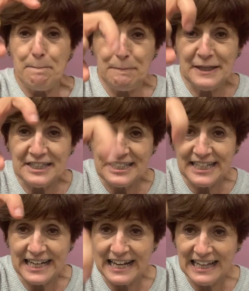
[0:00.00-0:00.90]

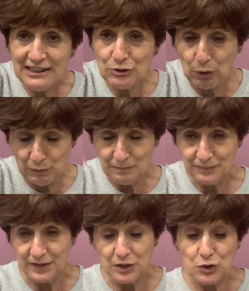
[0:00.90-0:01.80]
pizzicato.
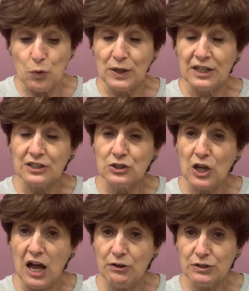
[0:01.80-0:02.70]
So when the
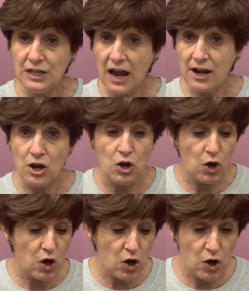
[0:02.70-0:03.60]
sounds are
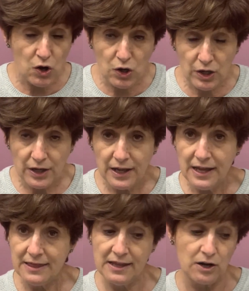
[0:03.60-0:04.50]
long,
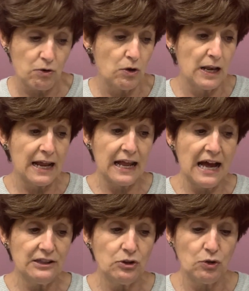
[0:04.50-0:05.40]
they are called
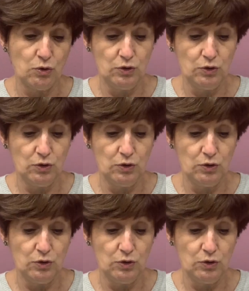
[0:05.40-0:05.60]
legato.